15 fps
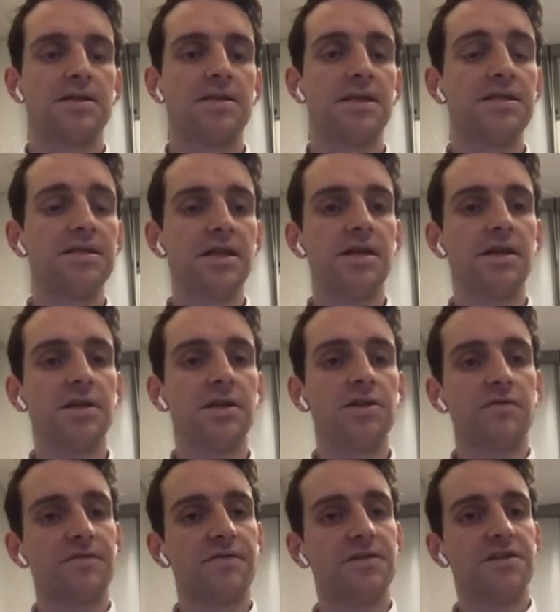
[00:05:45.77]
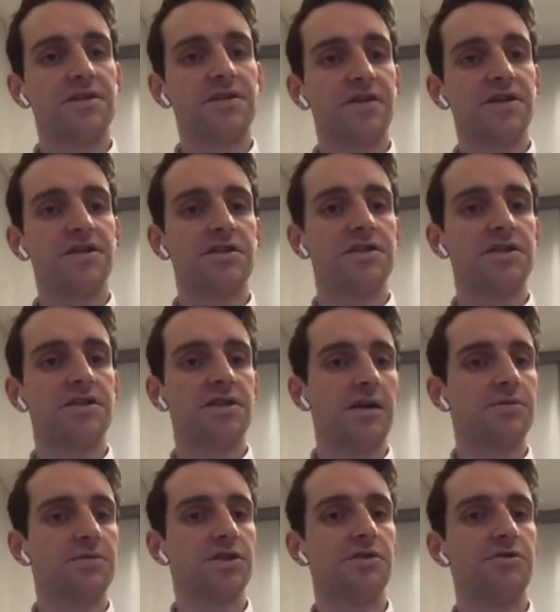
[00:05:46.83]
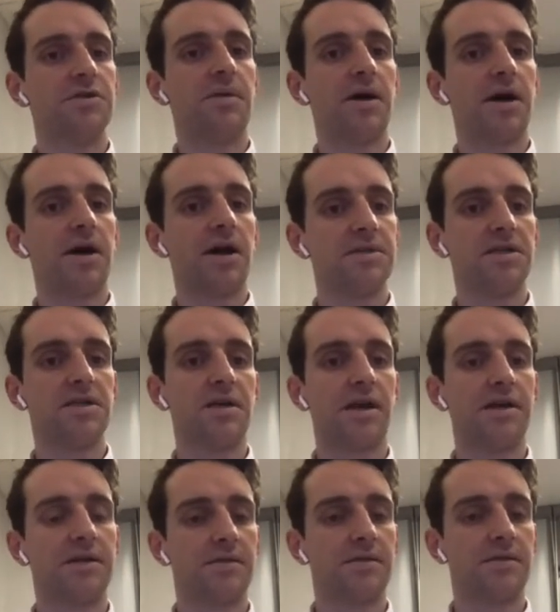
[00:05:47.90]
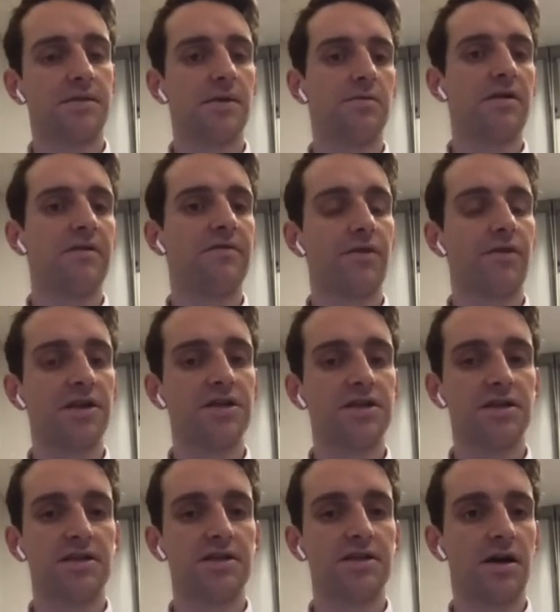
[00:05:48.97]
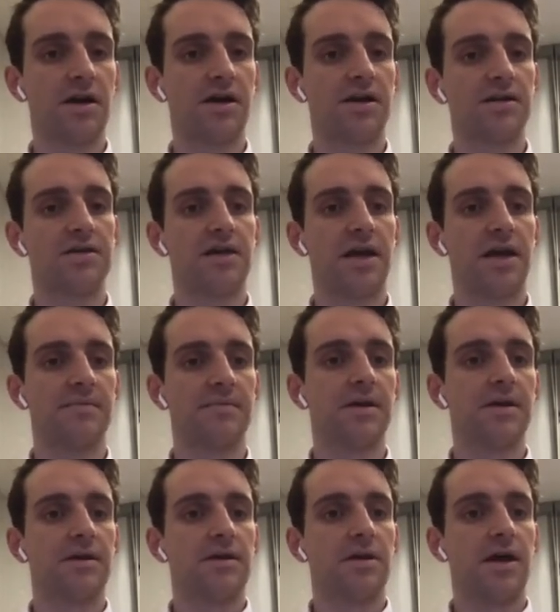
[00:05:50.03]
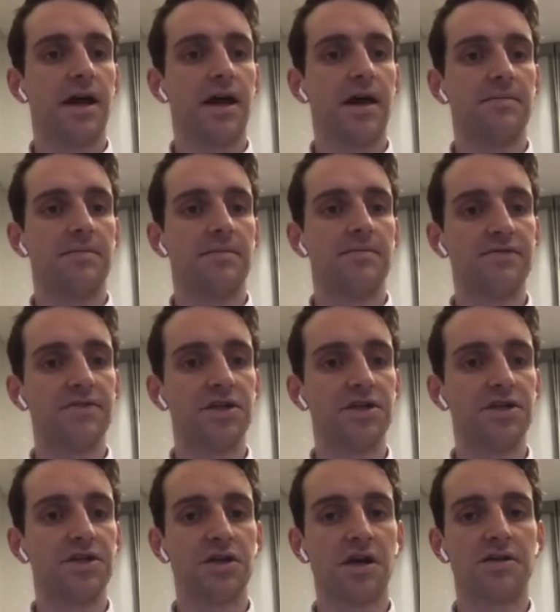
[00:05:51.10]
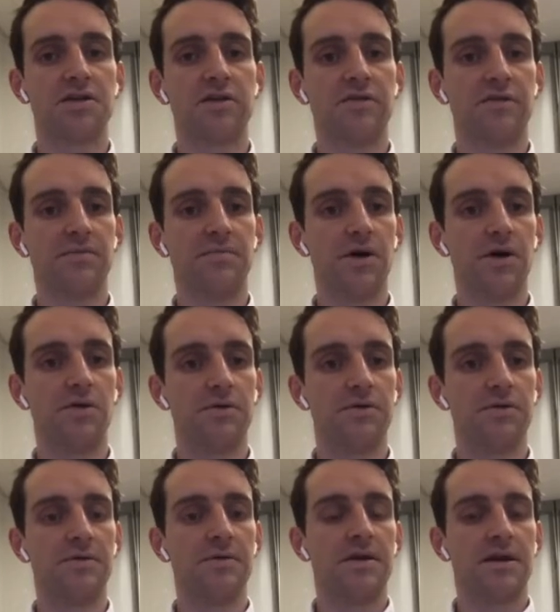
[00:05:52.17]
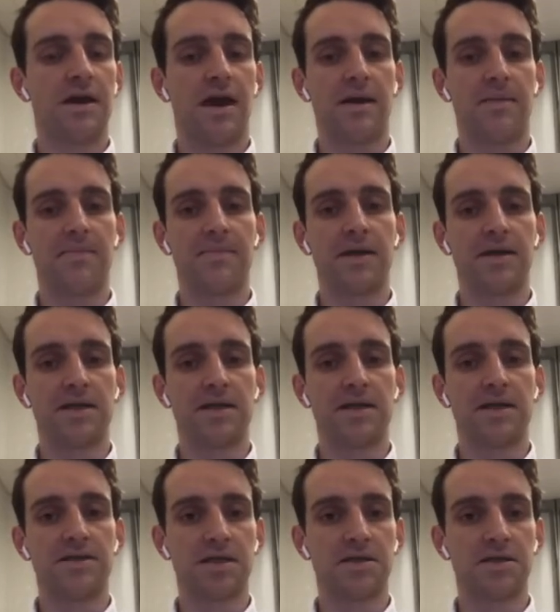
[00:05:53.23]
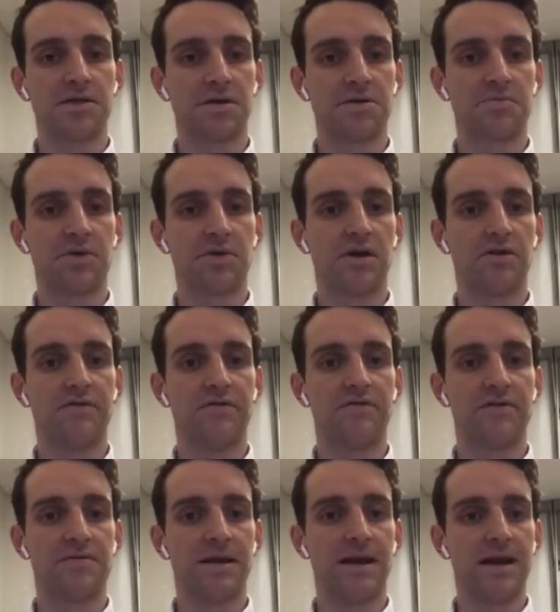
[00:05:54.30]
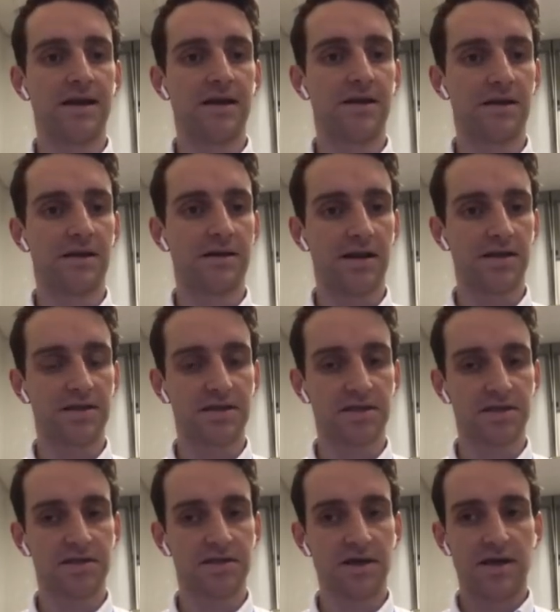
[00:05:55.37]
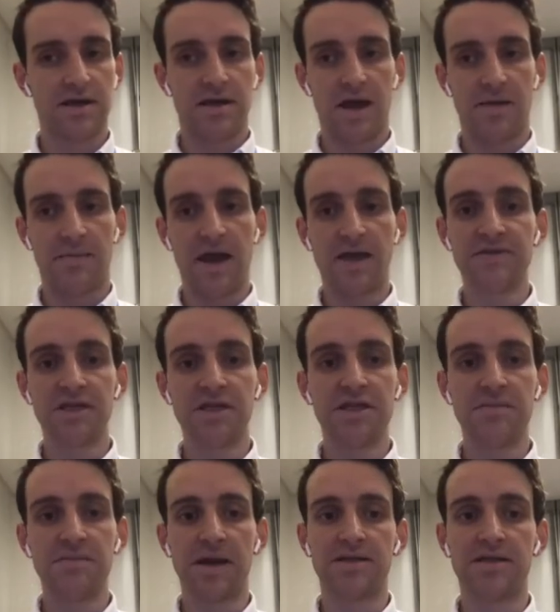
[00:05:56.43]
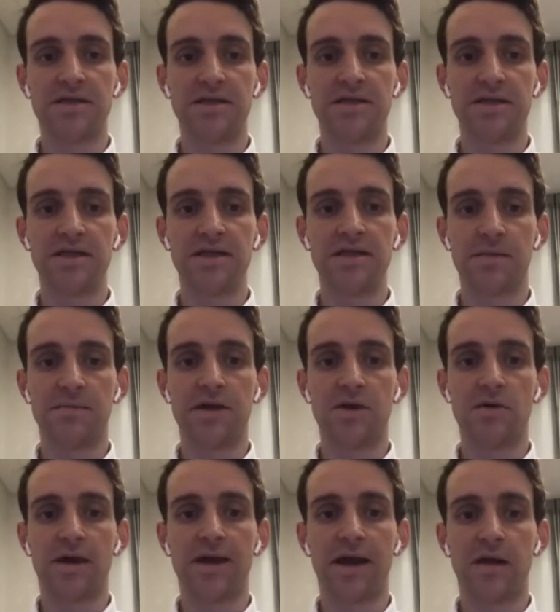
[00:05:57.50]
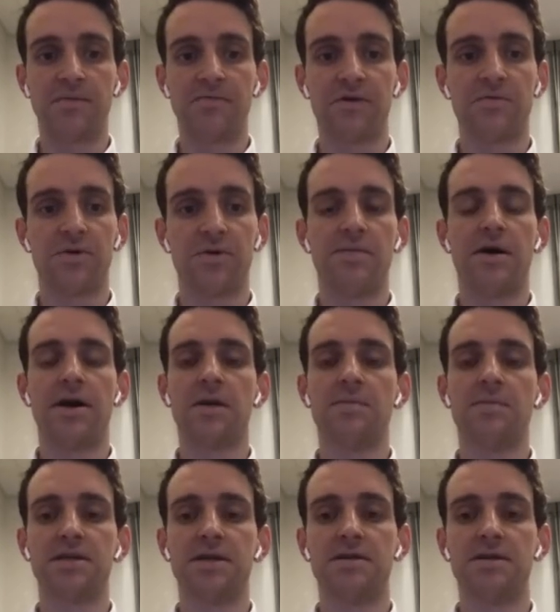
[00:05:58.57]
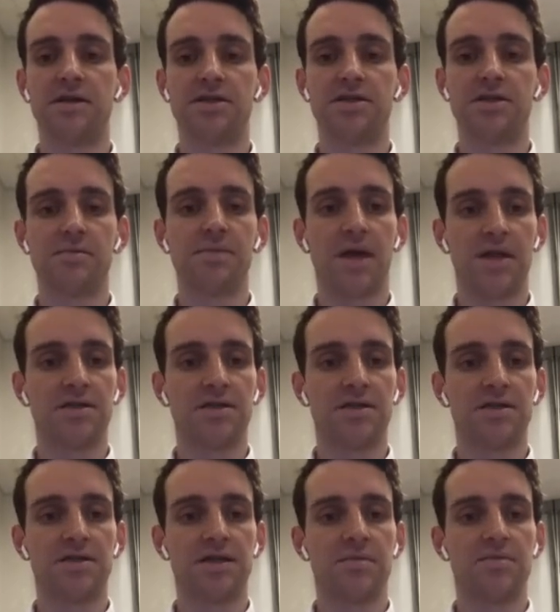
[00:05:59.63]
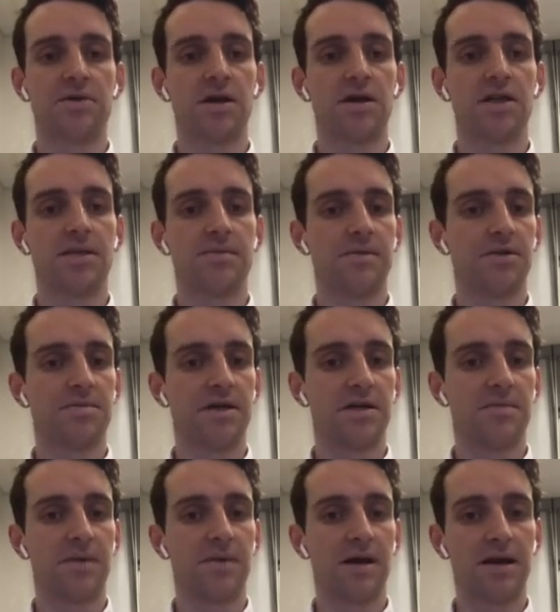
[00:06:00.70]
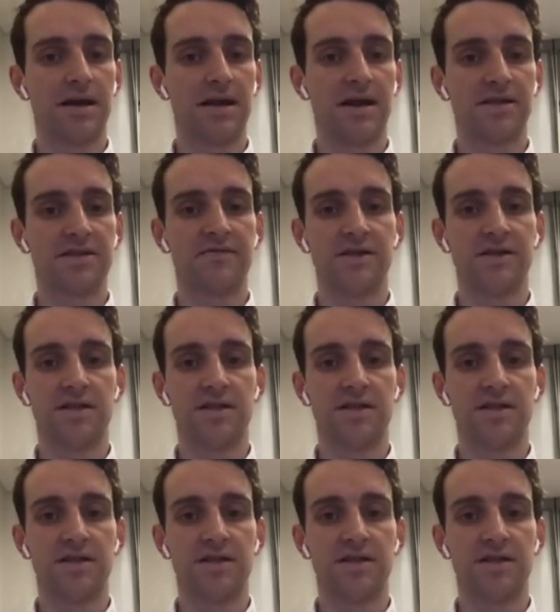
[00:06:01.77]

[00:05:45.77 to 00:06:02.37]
CT is often sufficient to help choose a biopsy site, and we will preferentially target soft tissue sites over bone, as this can sometimes preclude further molecular analysis. FDG PET-CT can be quite helpful pre-biopsy in some patients to help target the most metabolically active